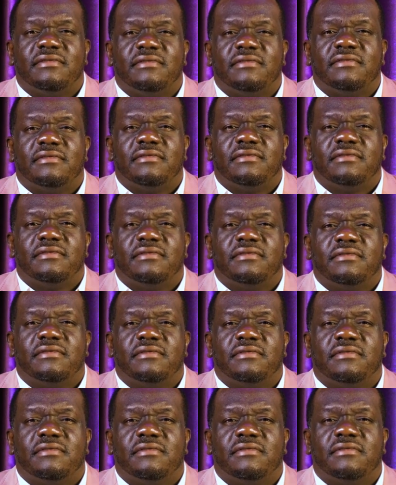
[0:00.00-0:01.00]

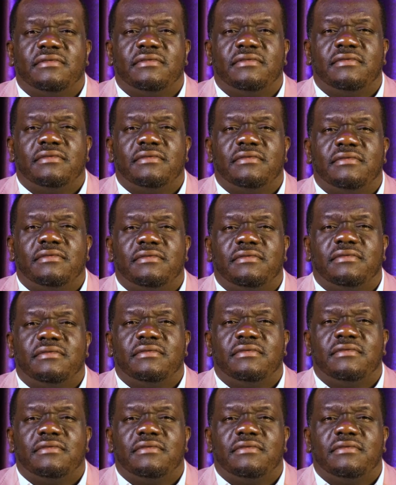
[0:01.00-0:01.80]
[no speech]